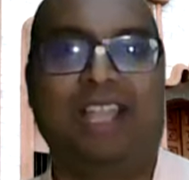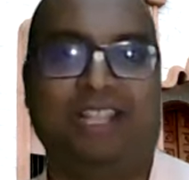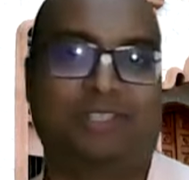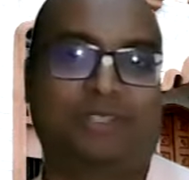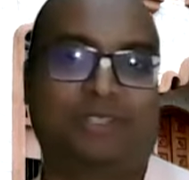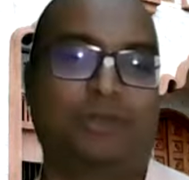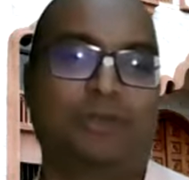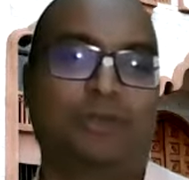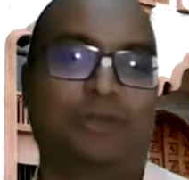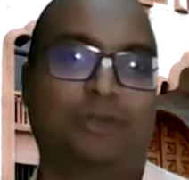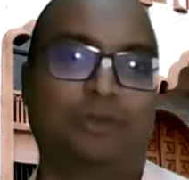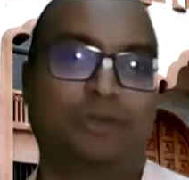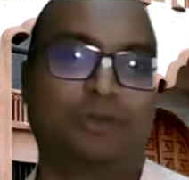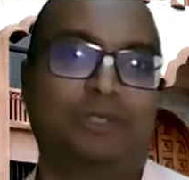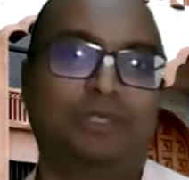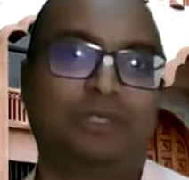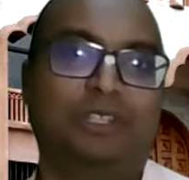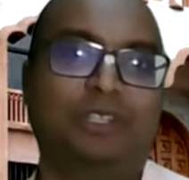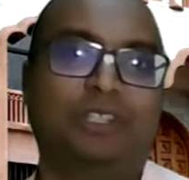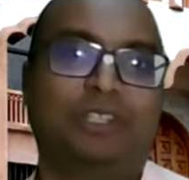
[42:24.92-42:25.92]
And
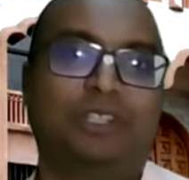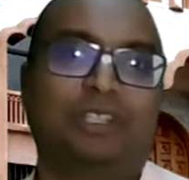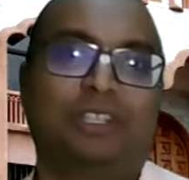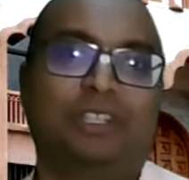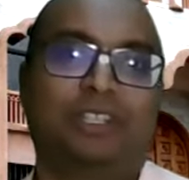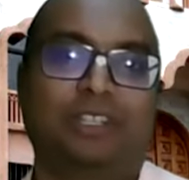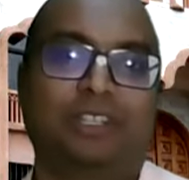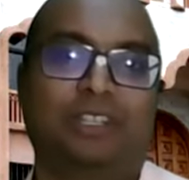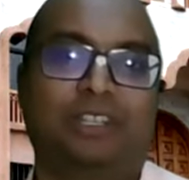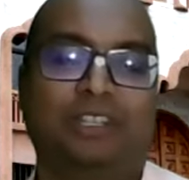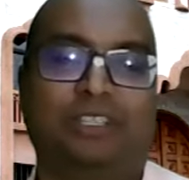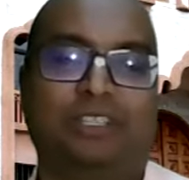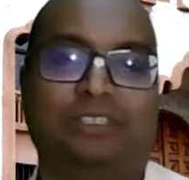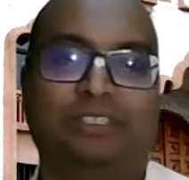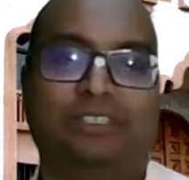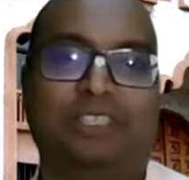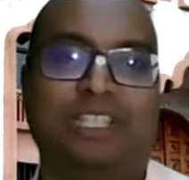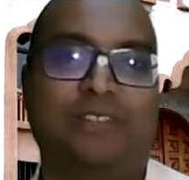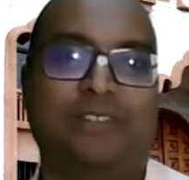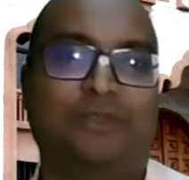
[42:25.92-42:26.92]
so
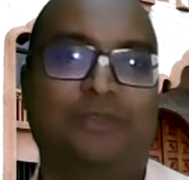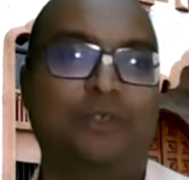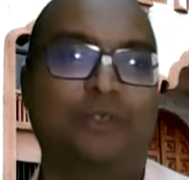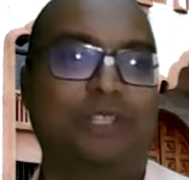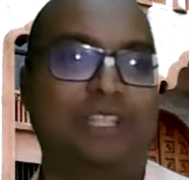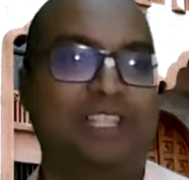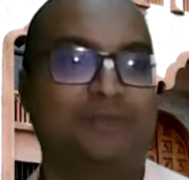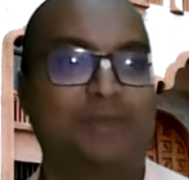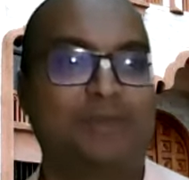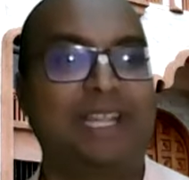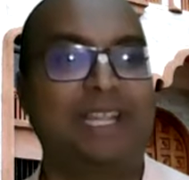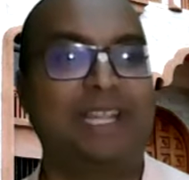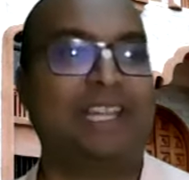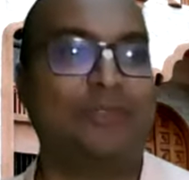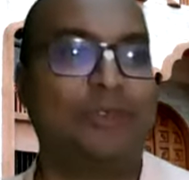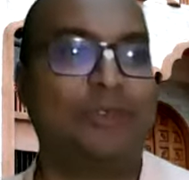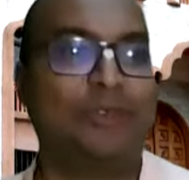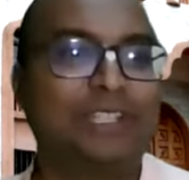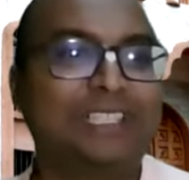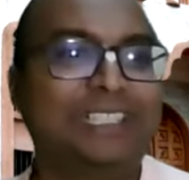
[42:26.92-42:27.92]
the devotees being
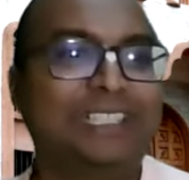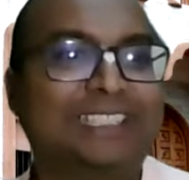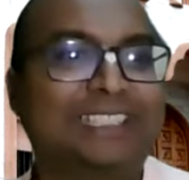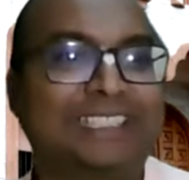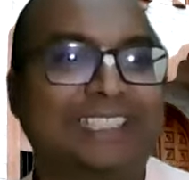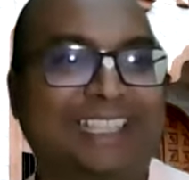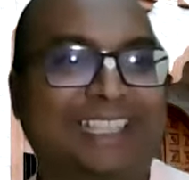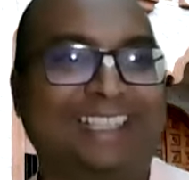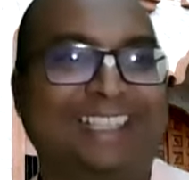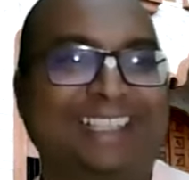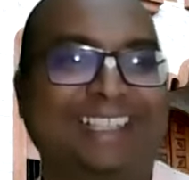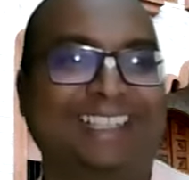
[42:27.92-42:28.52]
devotees,